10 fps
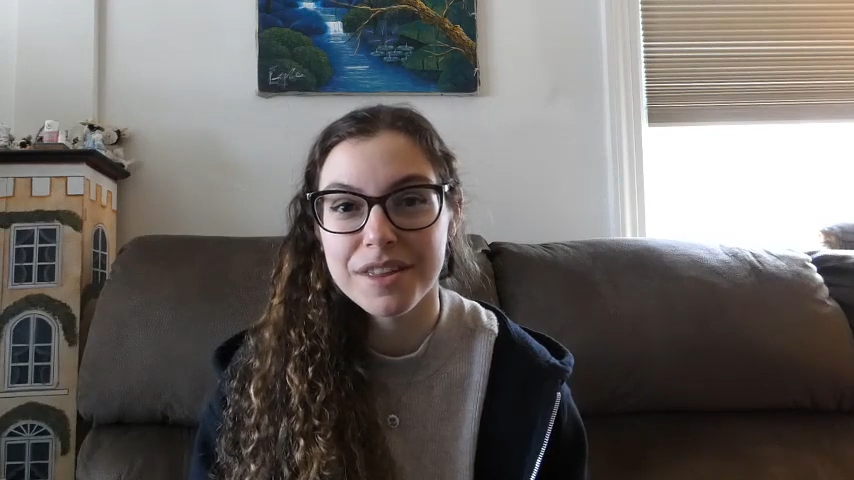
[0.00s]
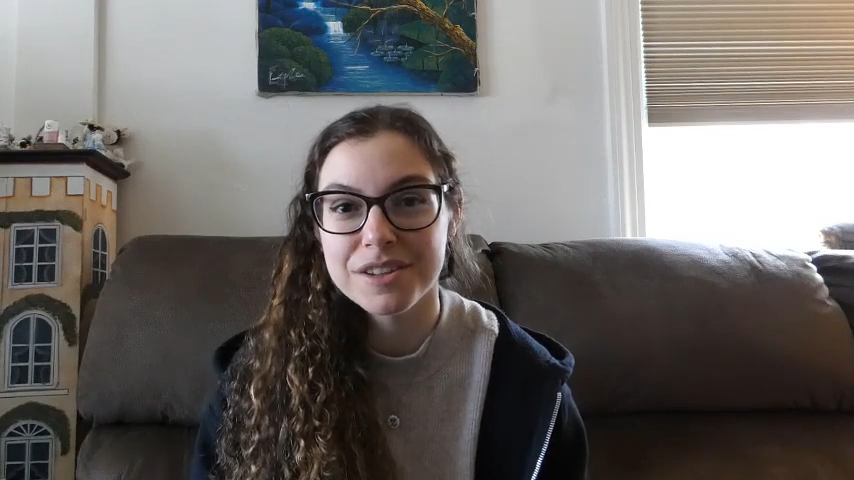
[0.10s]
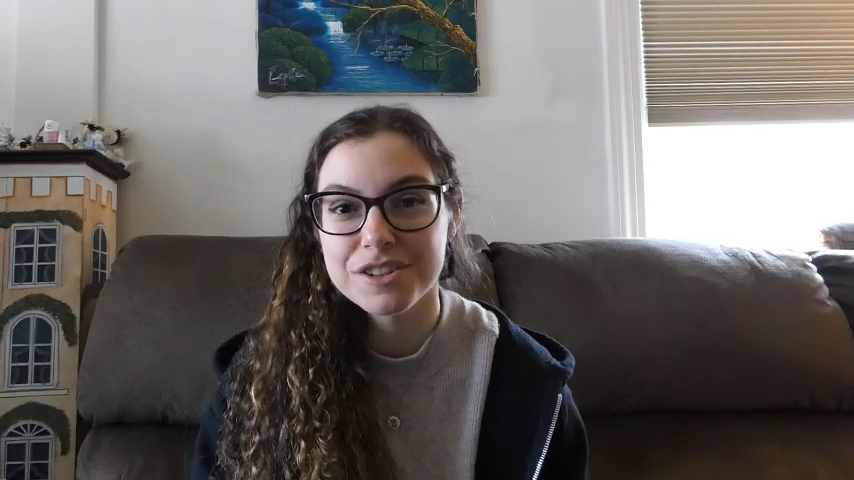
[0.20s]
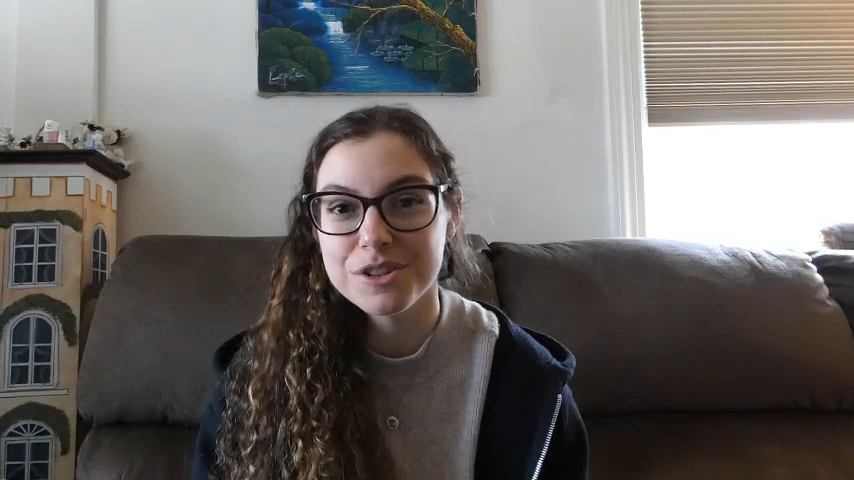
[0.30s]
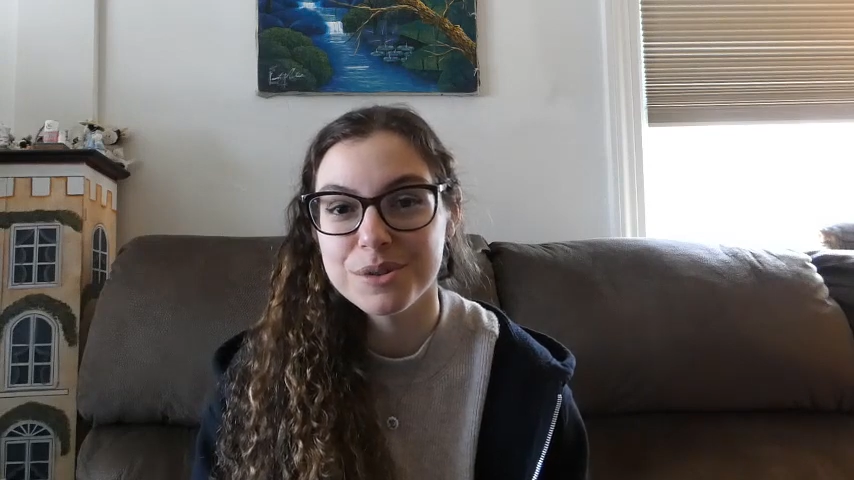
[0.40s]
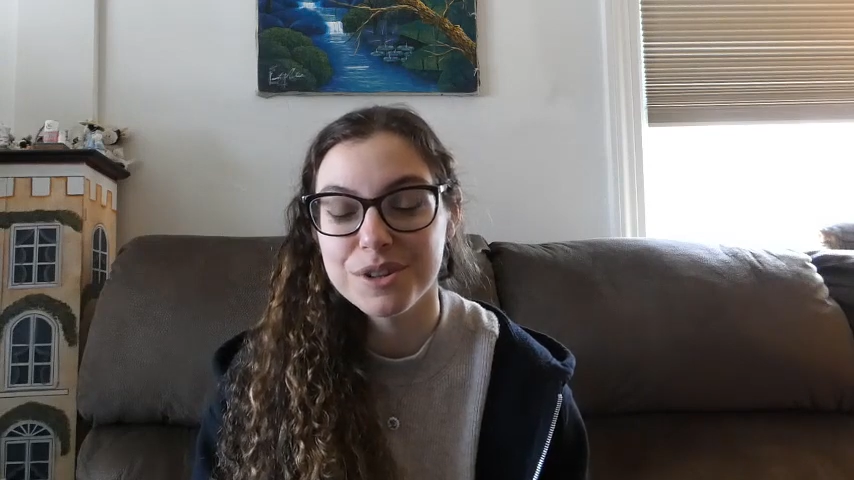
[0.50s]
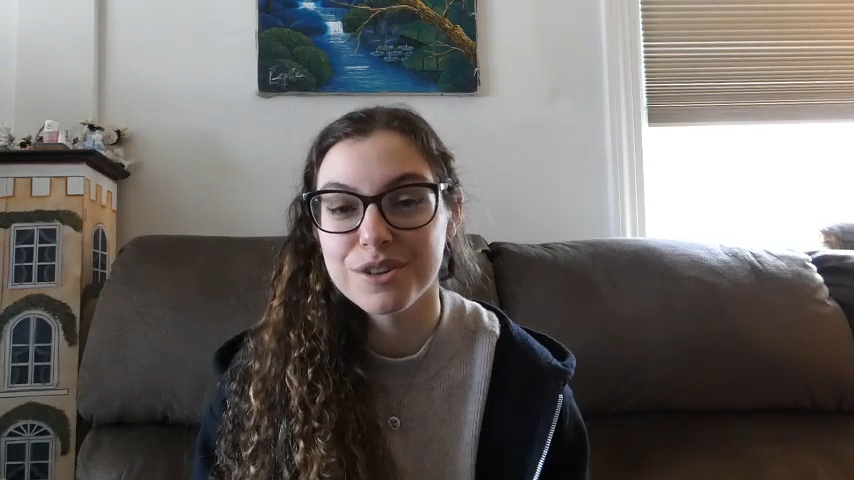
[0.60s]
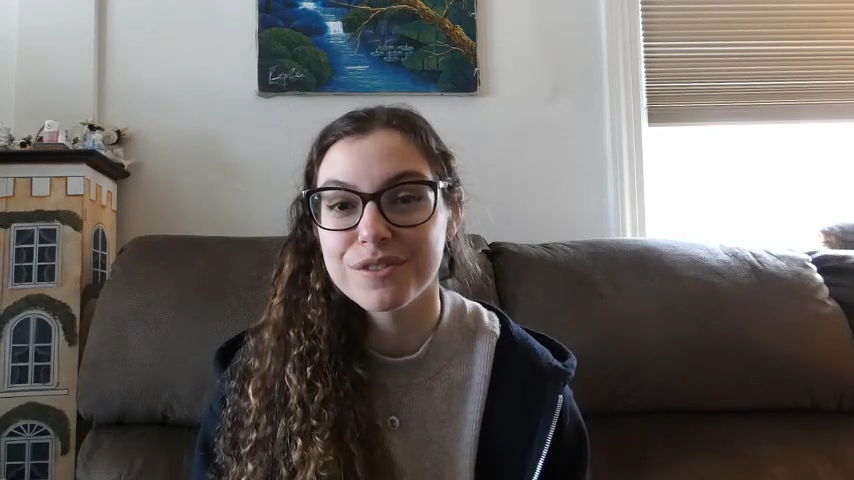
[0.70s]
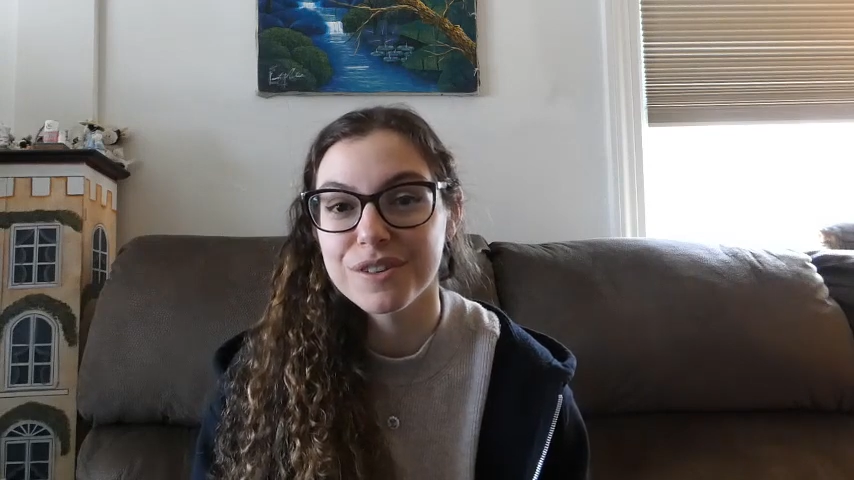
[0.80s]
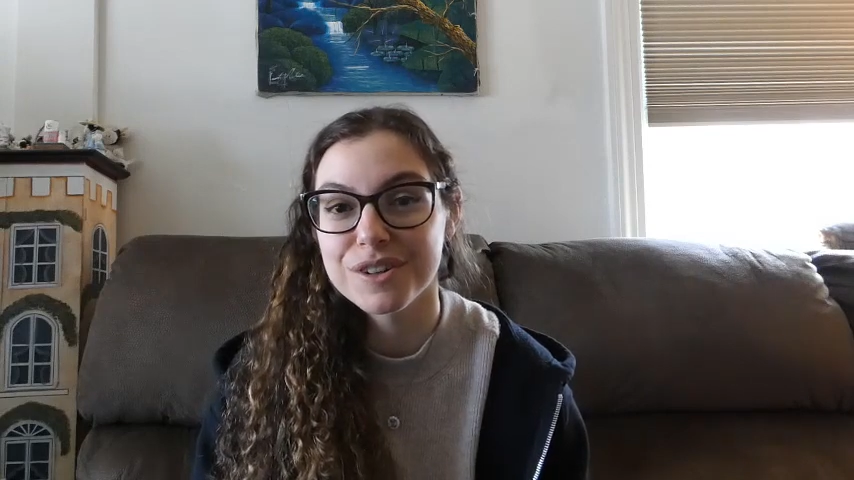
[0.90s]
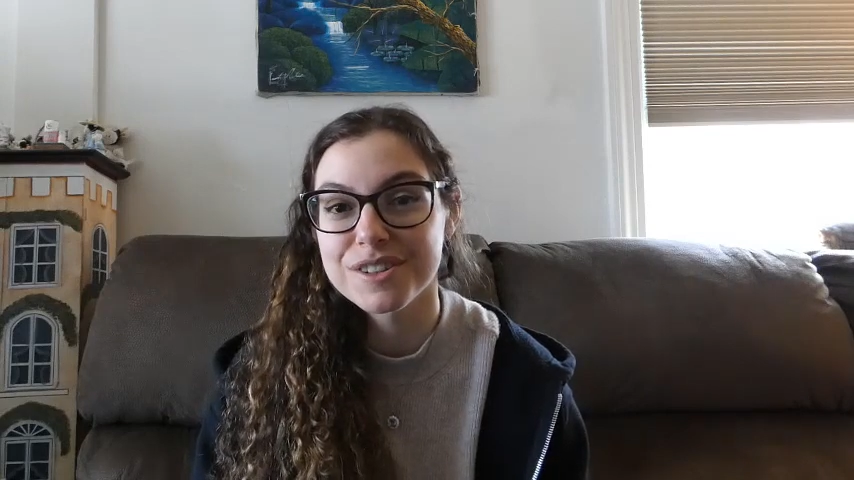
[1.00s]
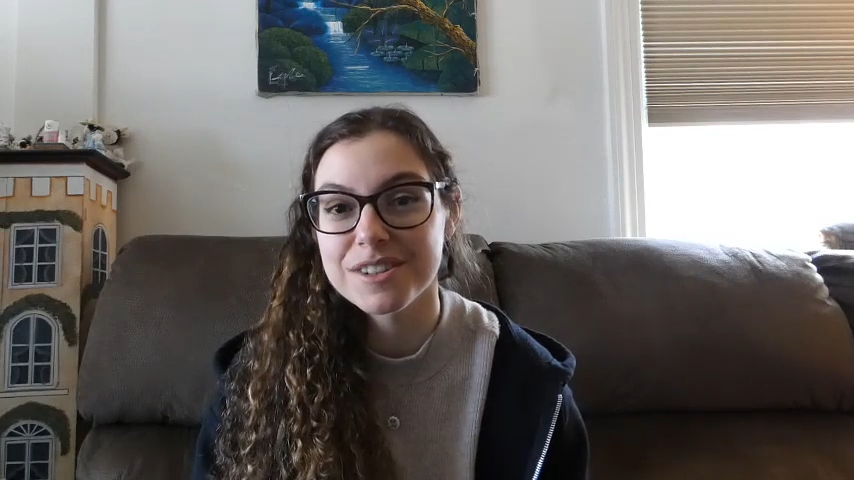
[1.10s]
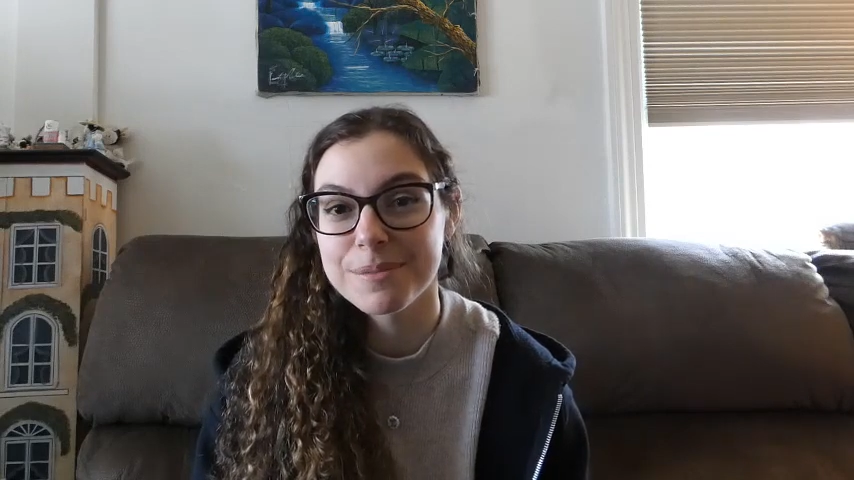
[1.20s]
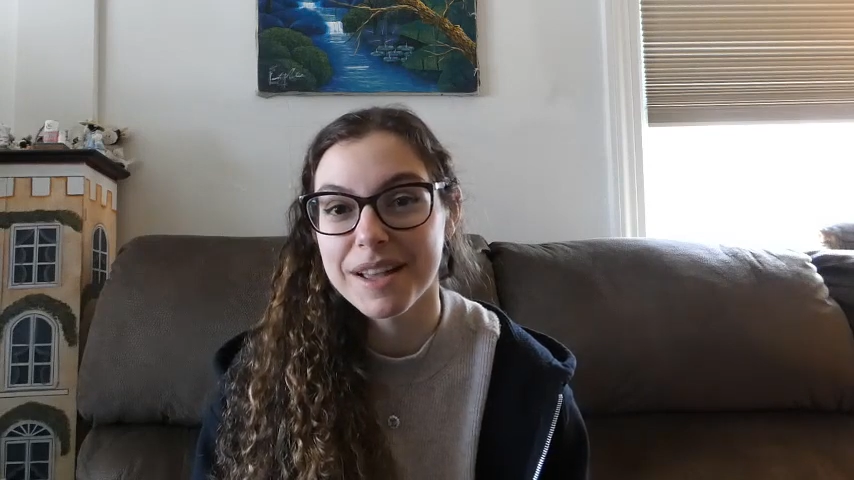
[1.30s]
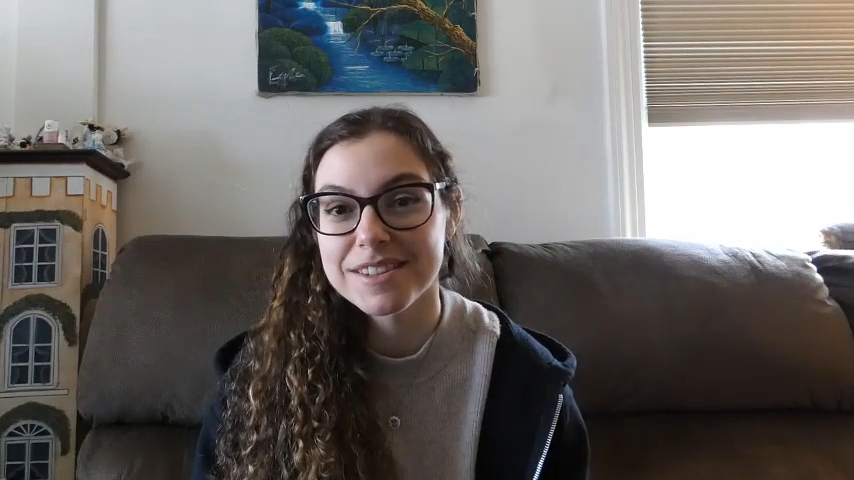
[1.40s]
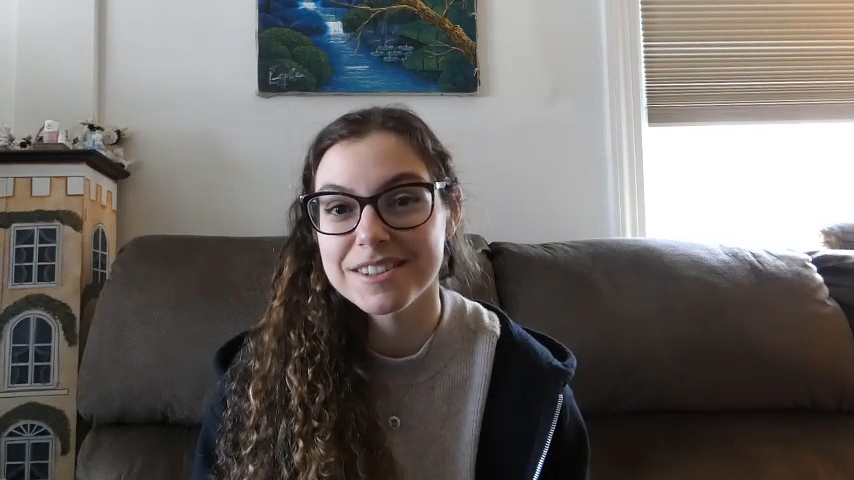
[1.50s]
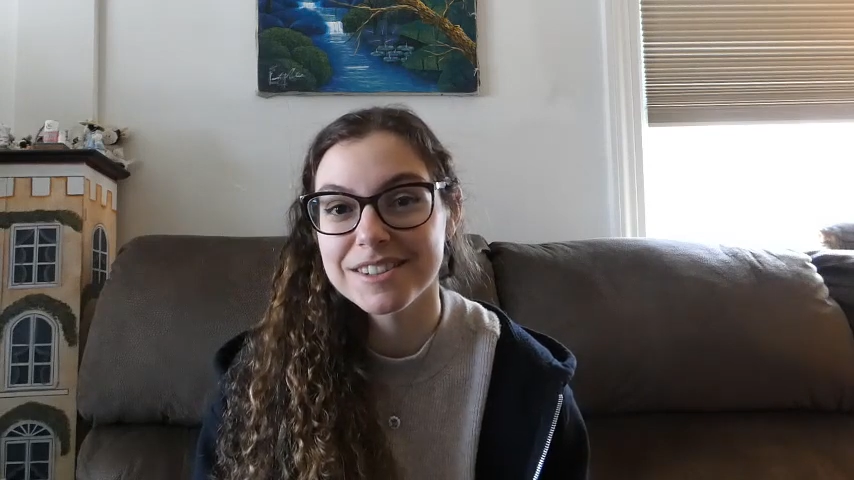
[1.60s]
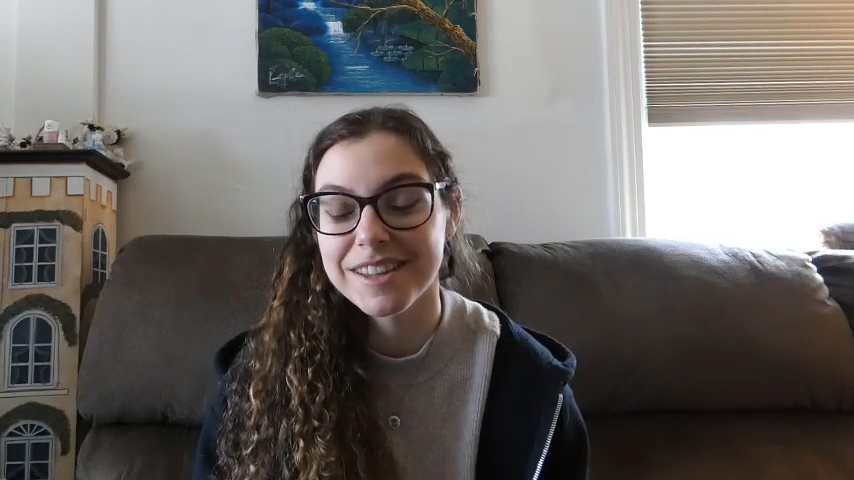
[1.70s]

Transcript: into your first semester,